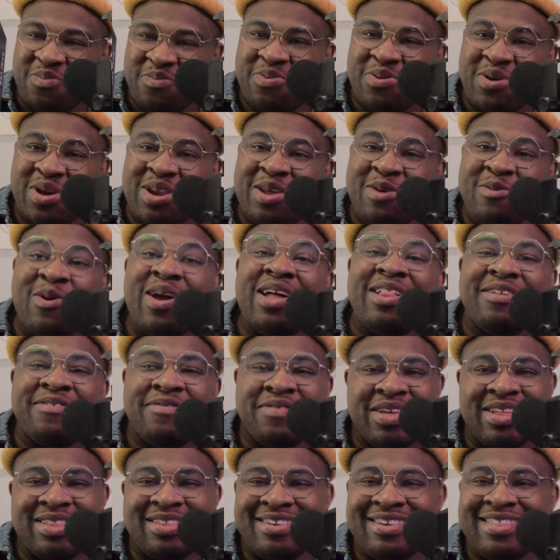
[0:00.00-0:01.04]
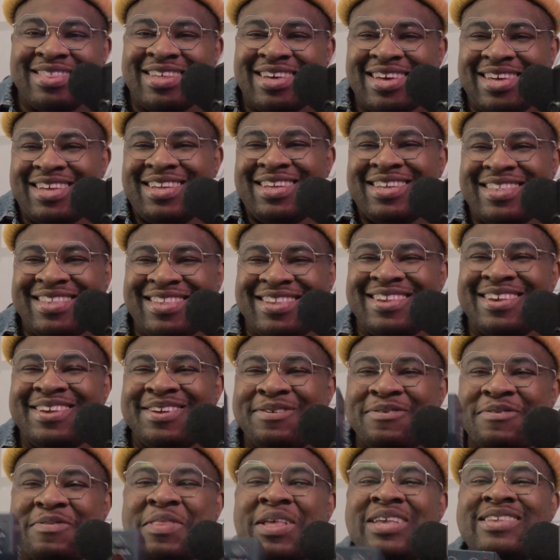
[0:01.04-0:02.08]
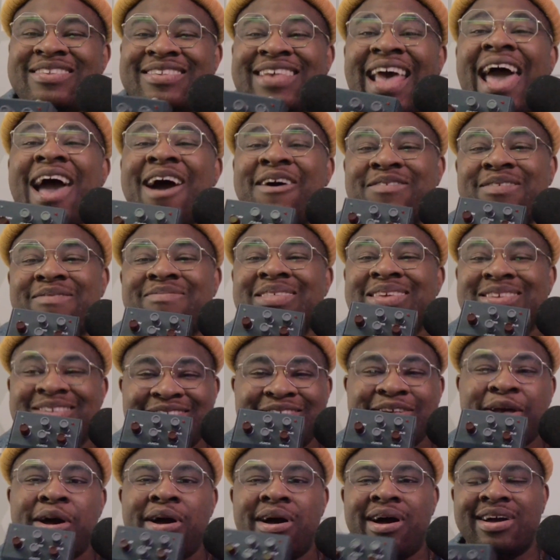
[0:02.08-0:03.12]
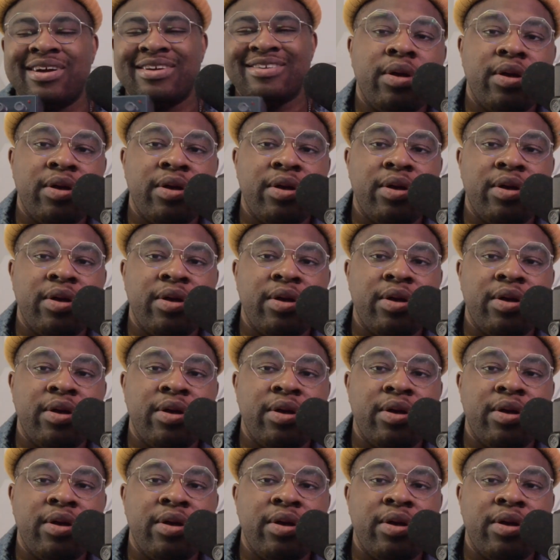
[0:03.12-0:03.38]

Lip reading: pretty relevant to the sound of this song.